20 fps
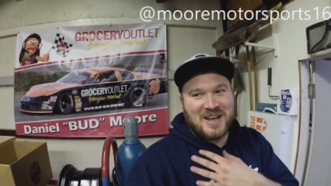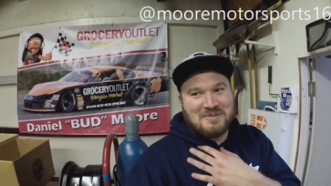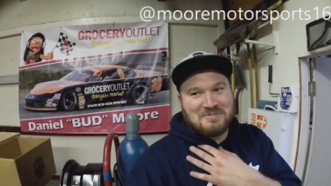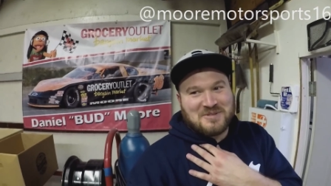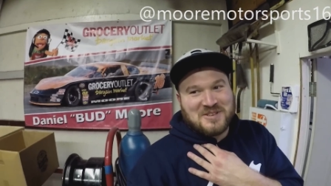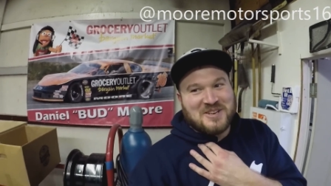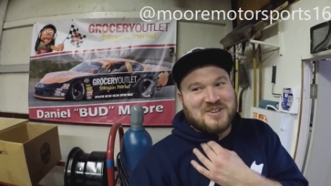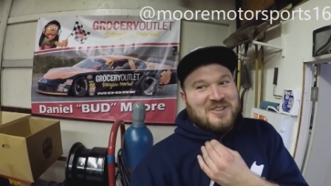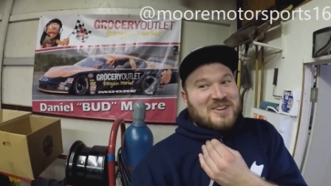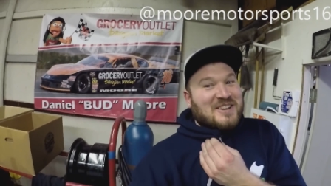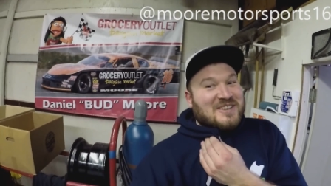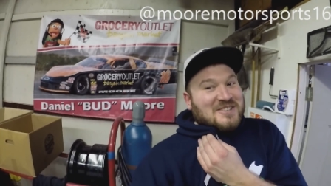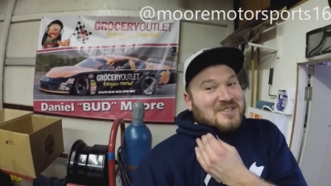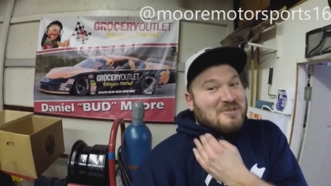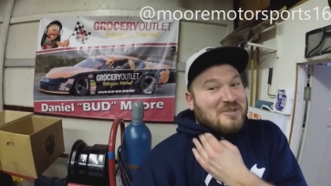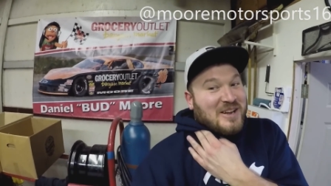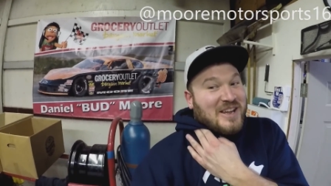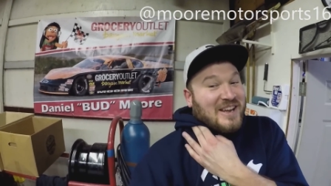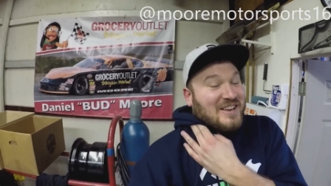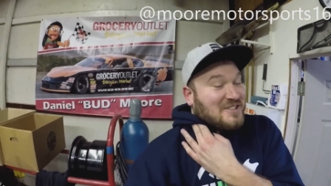top secret,
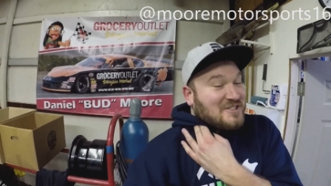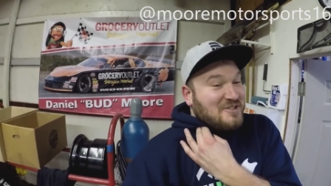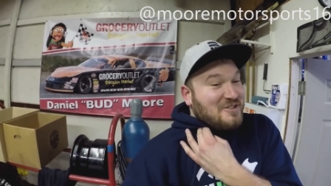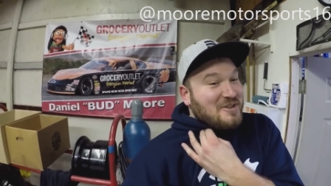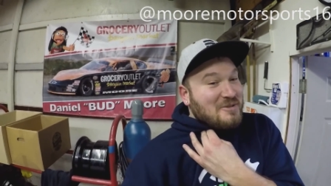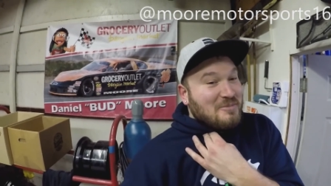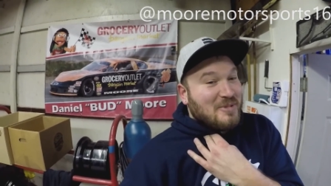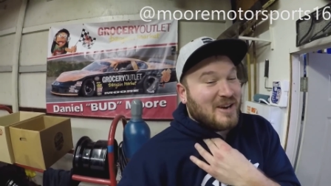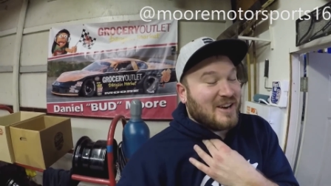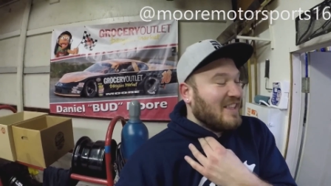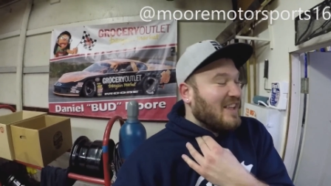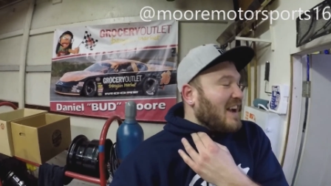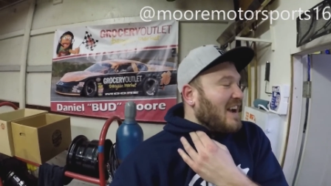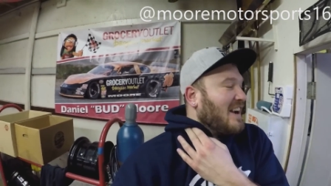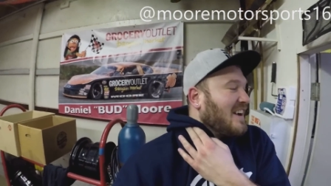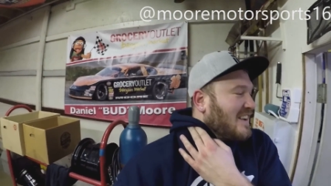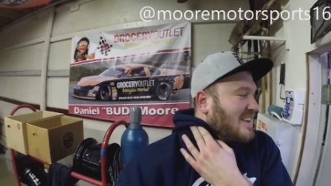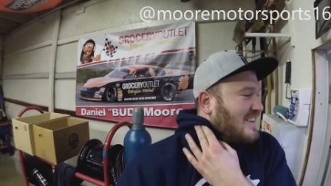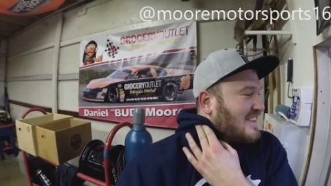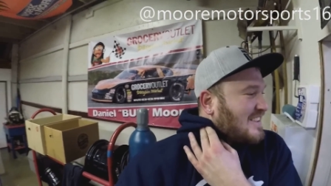so we can't show anybody
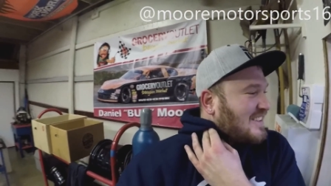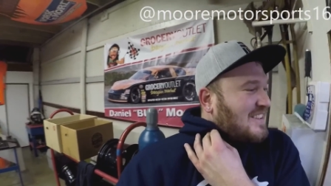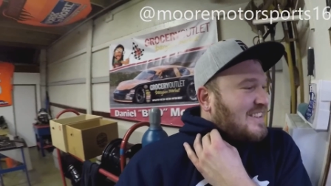that.